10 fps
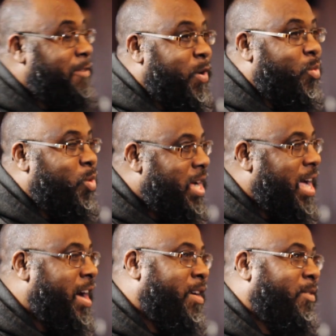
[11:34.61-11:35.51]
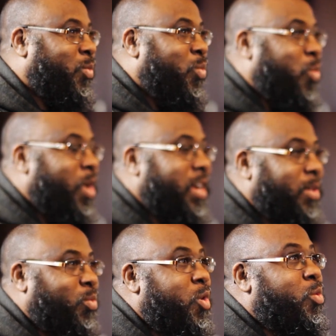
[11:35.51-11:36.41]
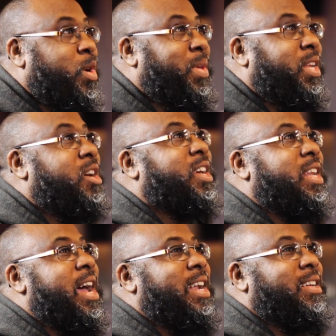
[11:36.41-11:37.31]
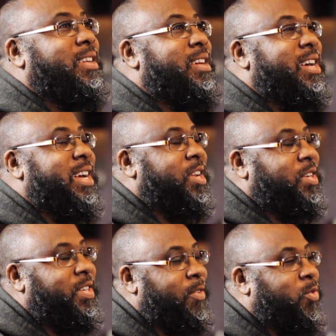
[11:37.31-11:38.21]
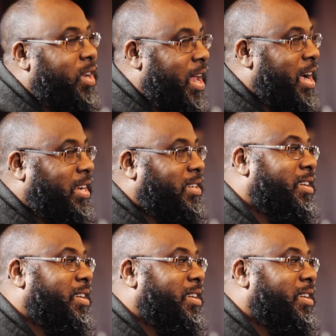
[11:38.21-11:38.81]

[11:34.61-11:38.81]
And if it would have, would we be looking at it in a different light?